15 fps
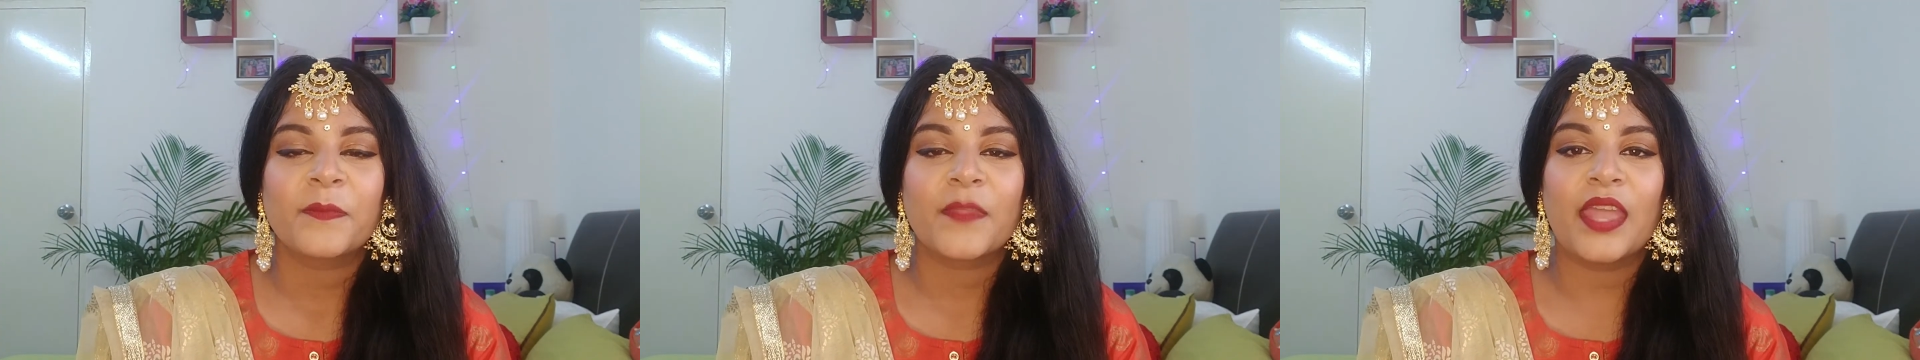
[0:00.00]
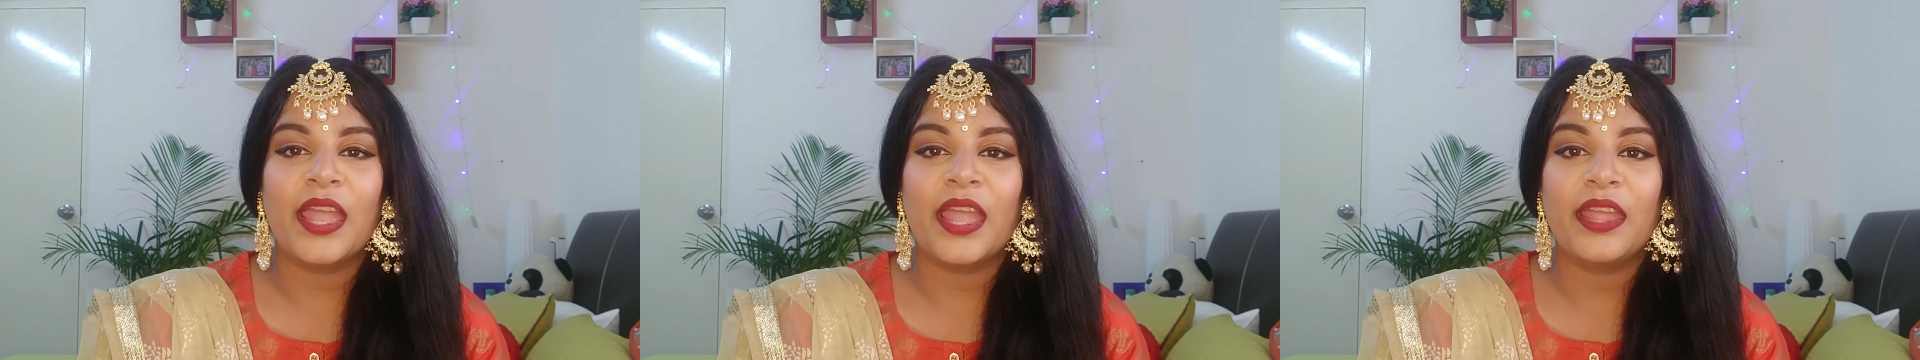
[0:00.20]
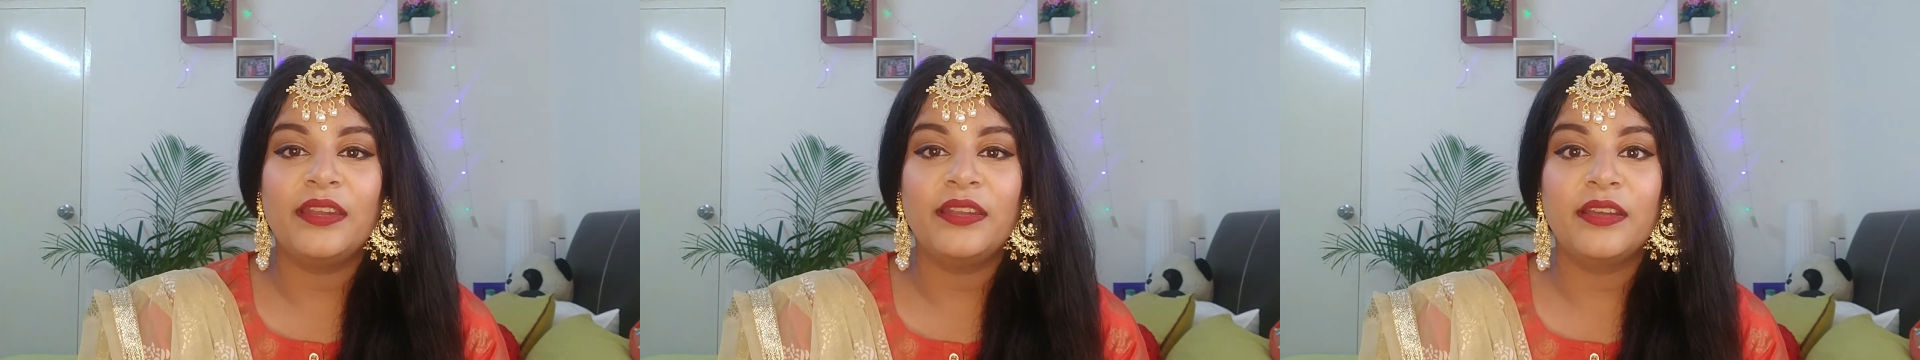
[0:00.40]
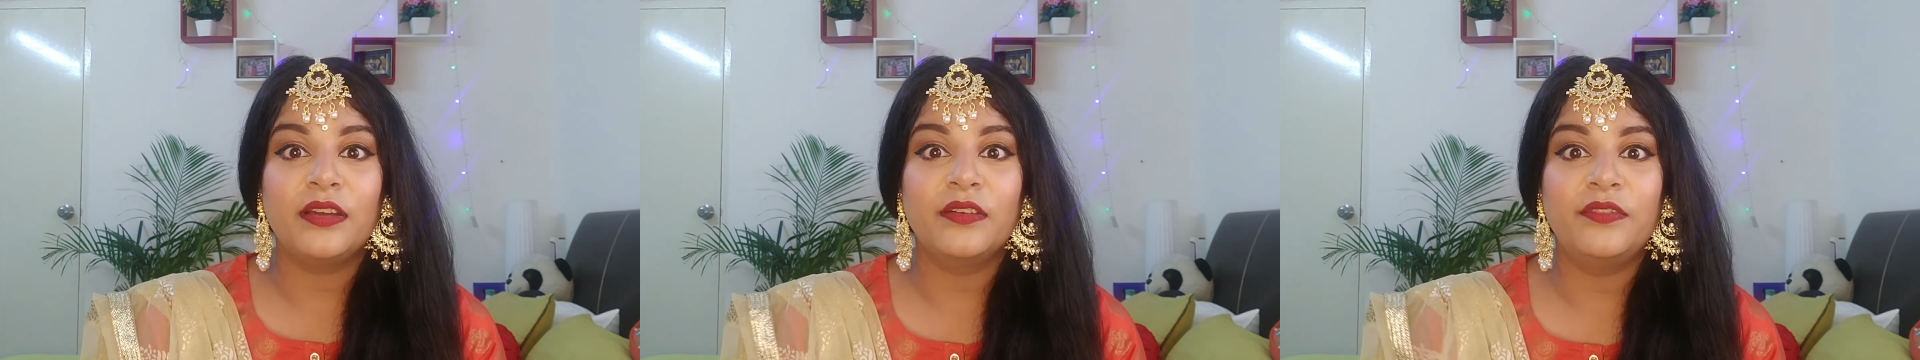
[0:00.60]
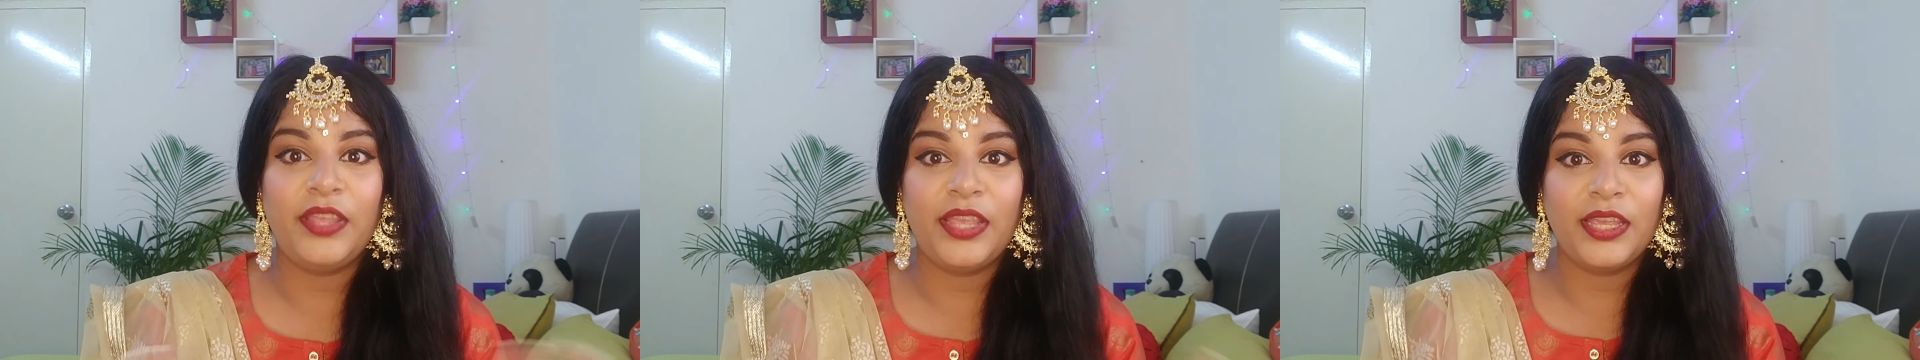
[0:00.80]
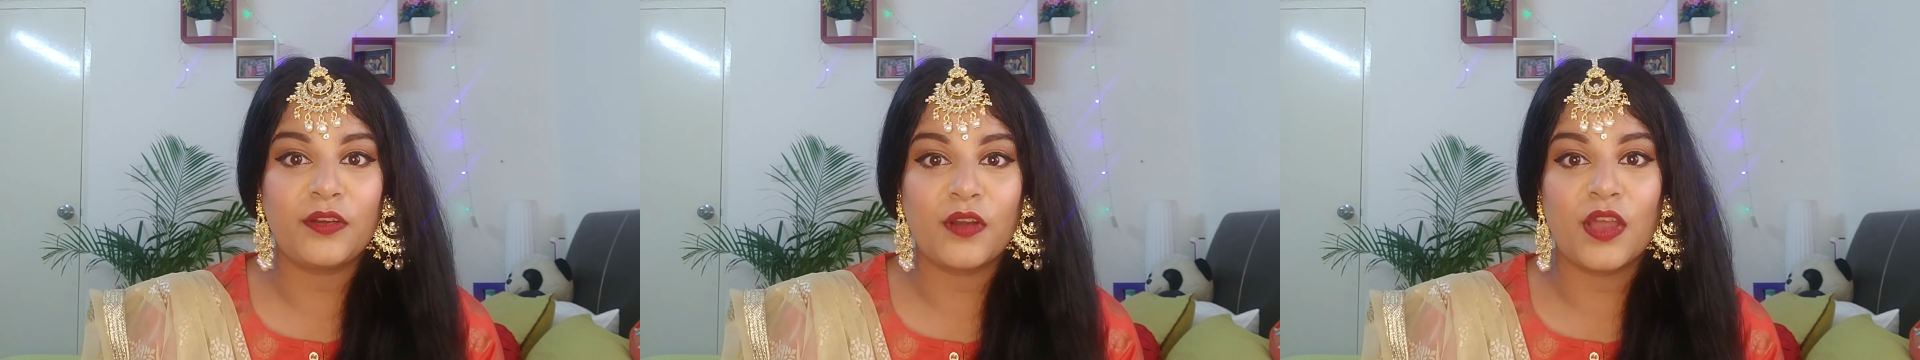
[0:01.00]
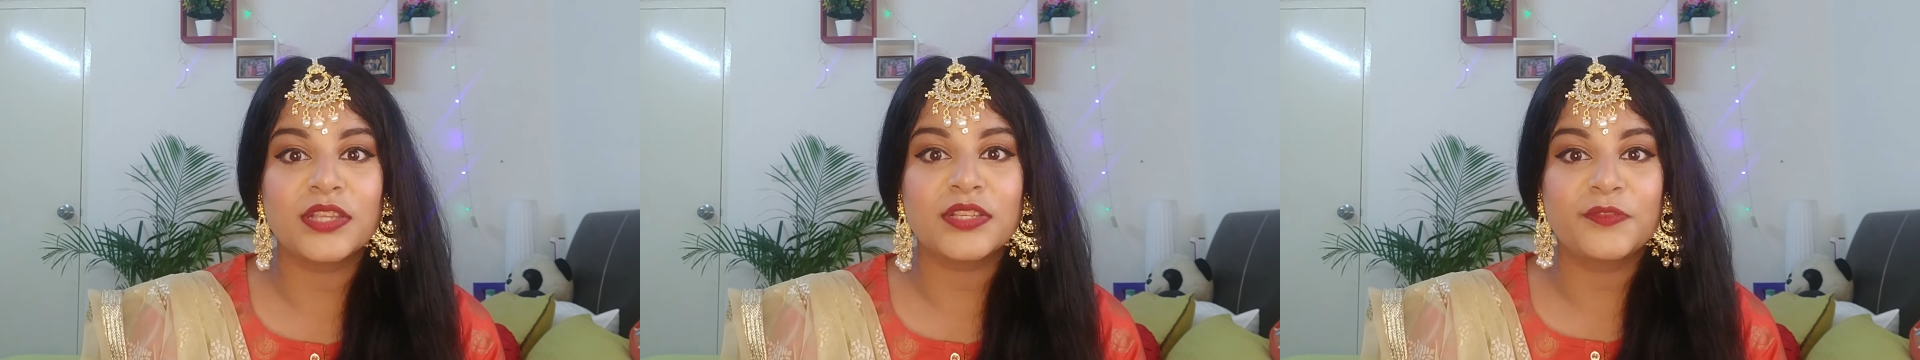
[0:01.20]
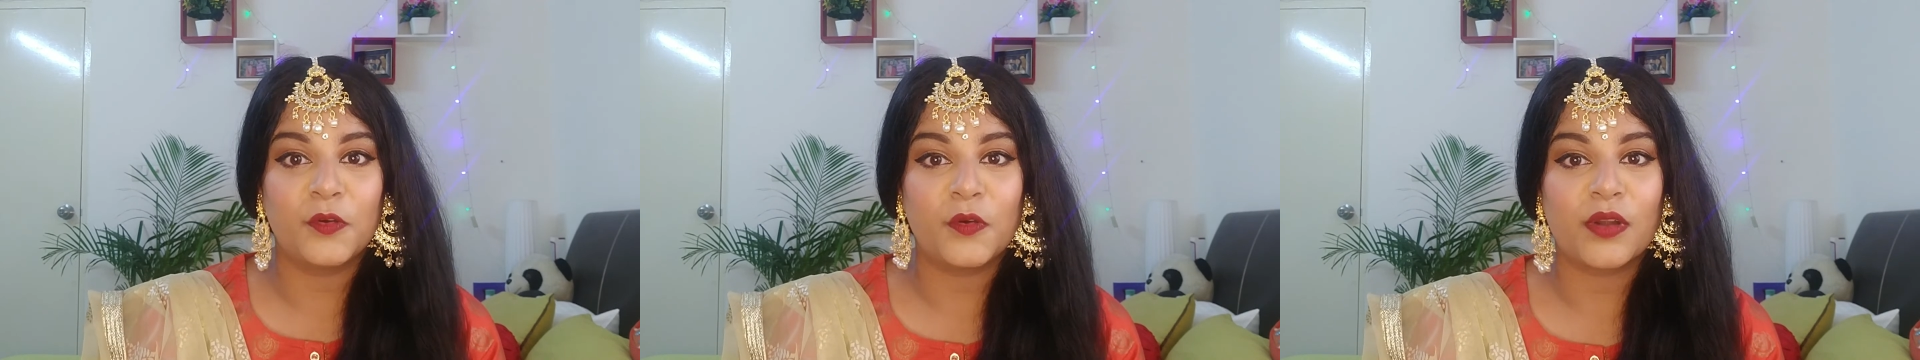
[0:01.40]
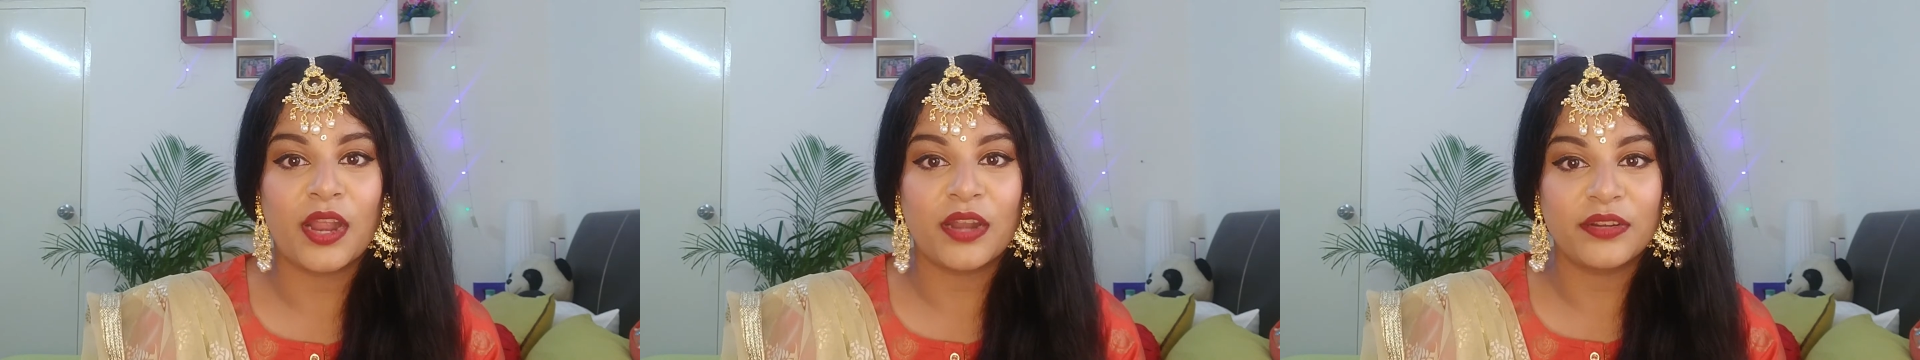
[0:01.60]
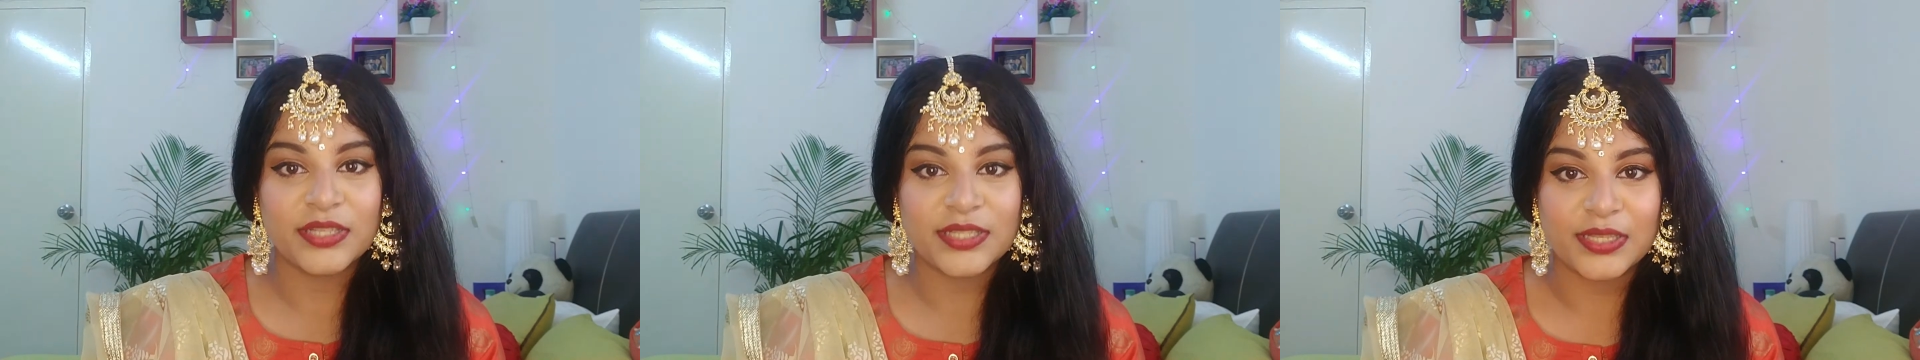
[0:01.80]
And we crossed
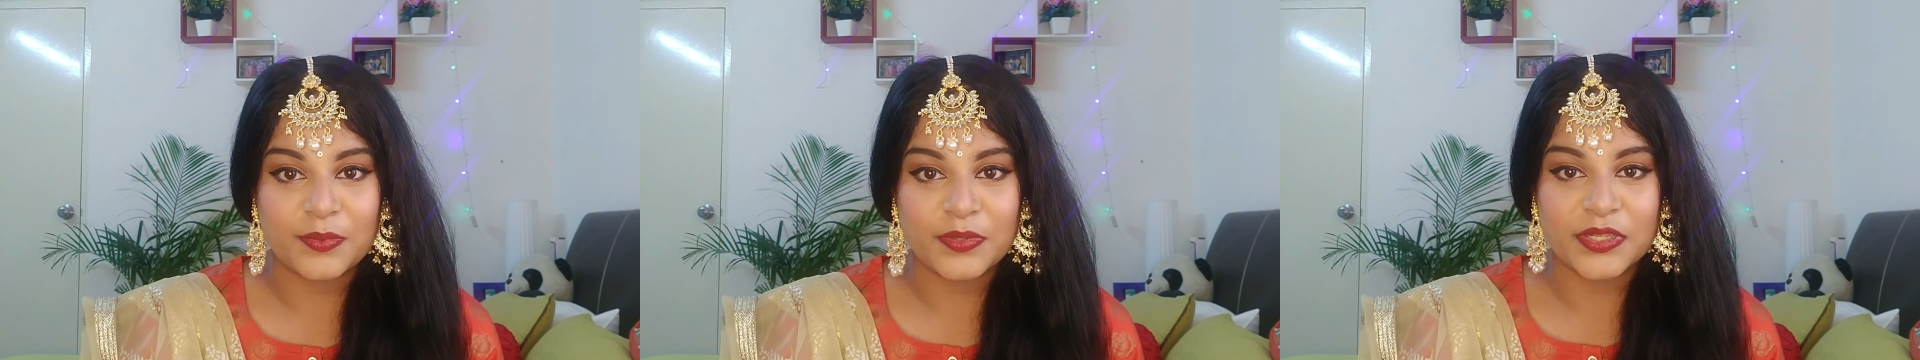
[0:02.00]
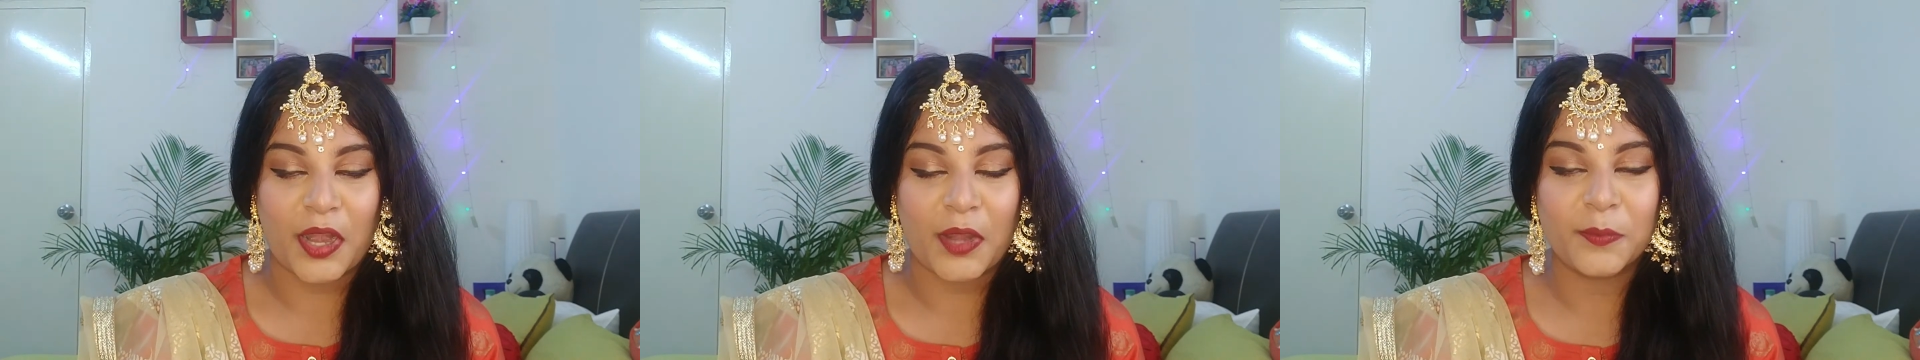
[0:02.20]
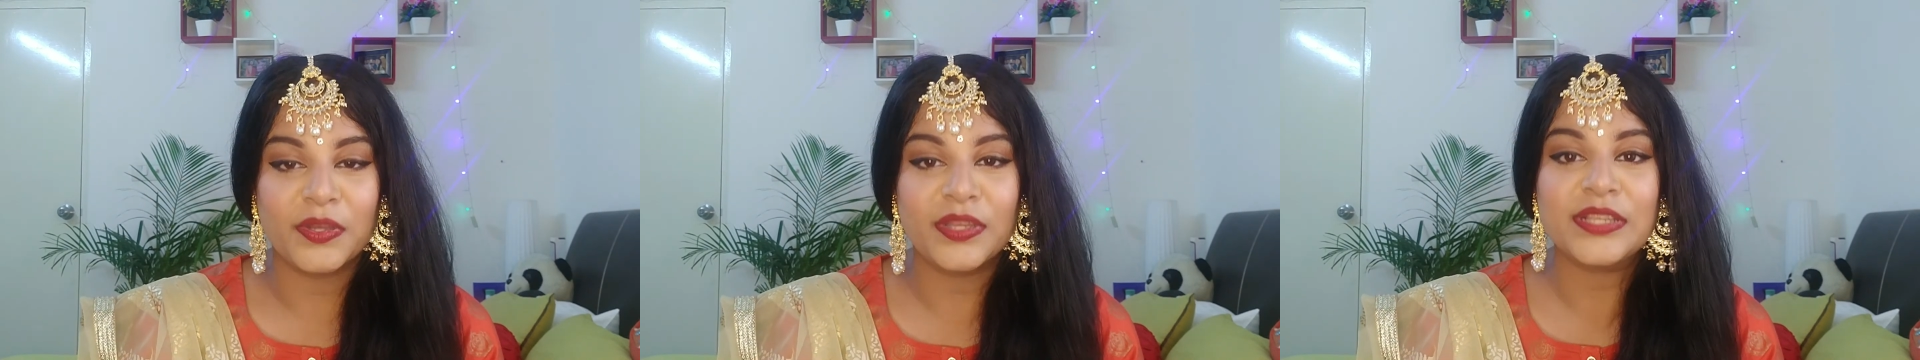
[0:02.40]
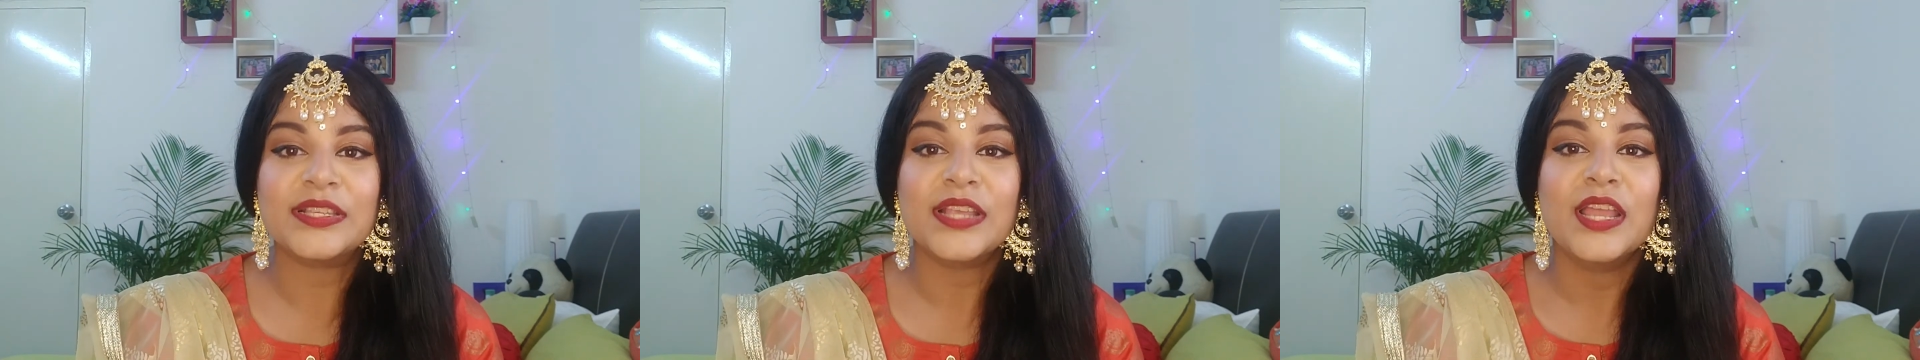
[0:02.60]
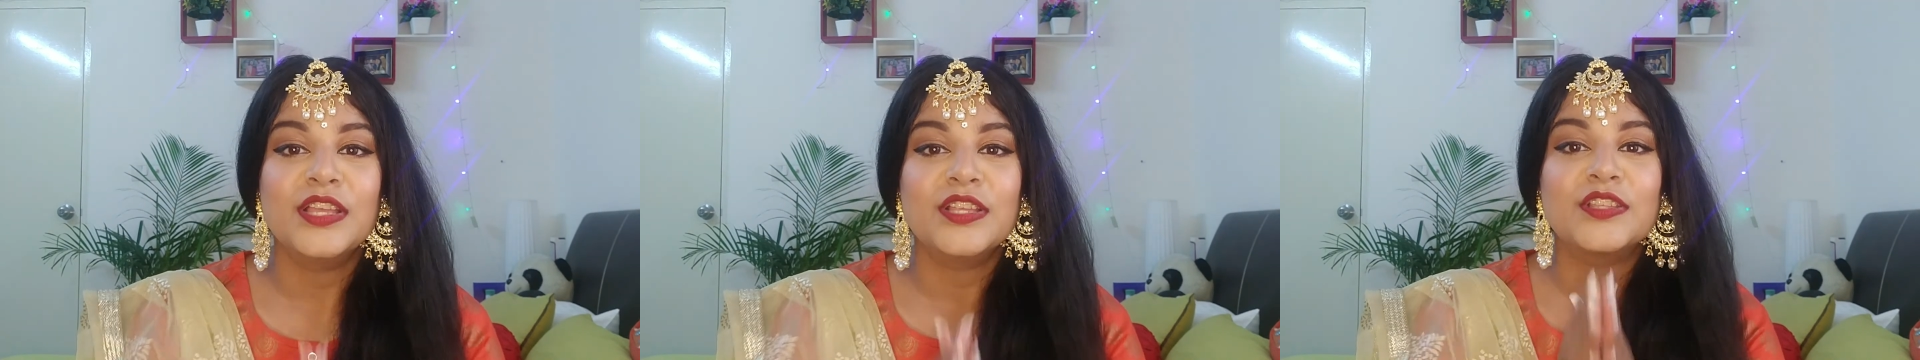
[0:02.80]
400 subscribers,